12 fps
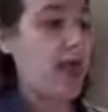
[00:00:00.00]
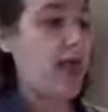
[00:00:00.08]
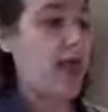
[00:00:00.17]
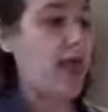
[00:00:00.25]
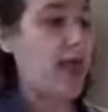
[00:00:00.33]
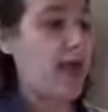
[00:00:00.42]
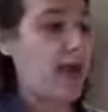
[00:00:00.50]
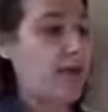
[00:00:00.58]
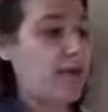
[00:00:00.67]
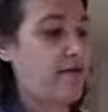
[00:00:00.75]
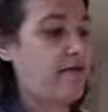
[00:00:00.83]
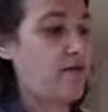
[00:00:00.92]

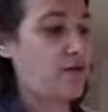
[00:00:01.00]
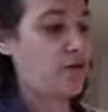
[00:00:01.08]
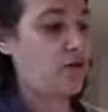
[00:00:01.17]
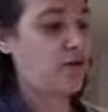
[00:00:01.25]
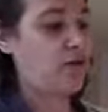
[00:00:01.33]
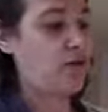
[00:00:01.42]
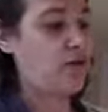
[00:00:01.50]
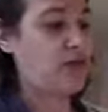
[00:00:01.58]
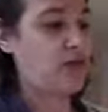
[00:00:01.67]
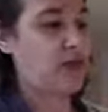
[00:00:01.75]
And for those of you that